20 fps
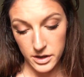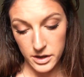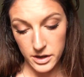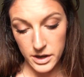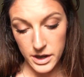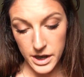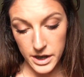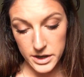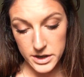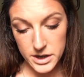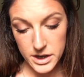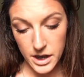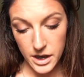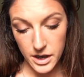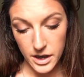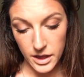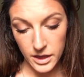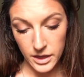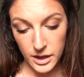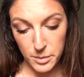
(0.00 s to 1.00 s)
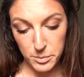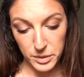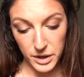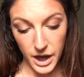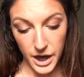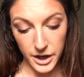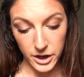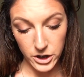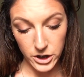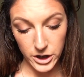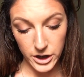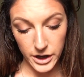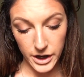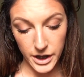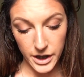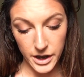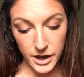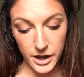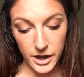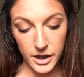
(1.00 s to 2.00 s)
NYX lip liner
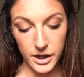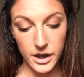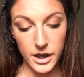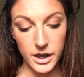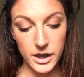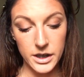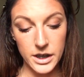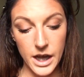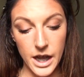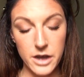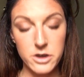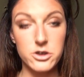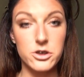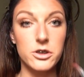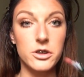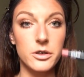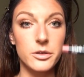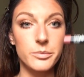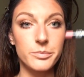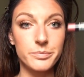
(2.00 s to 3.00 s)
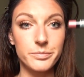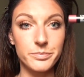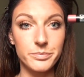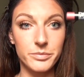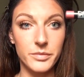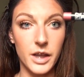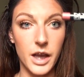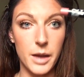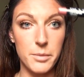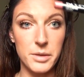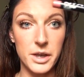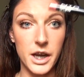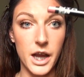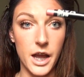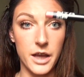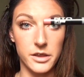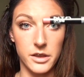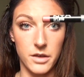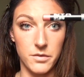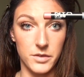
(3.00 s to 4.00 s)
in Natural. I mean,
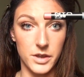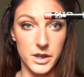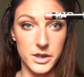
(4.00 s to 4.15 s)
I love